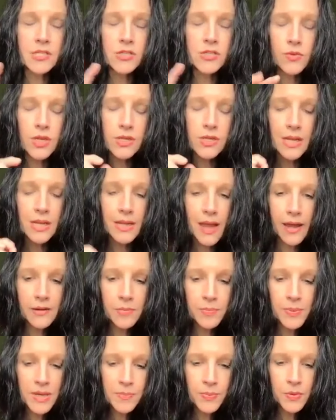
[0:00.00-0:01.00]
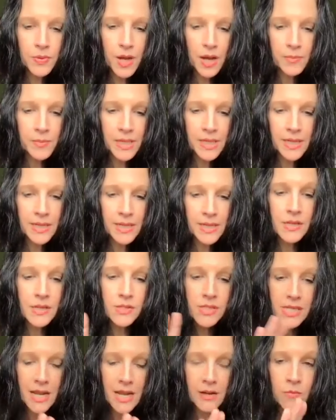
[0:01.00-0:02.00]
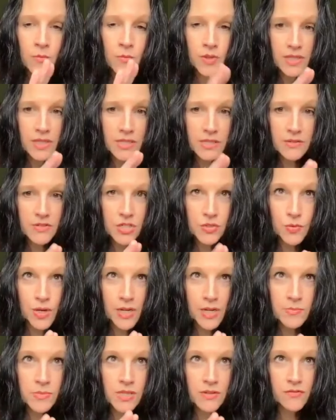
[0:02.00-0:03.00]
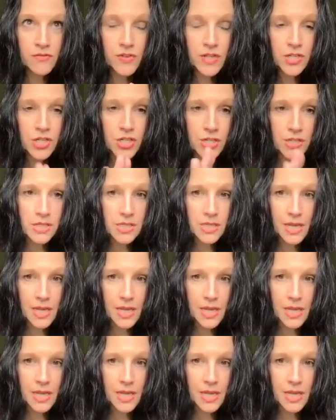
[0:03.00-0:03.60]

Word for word: So there's a lot of people coming in, they're saying with this dreams and visions,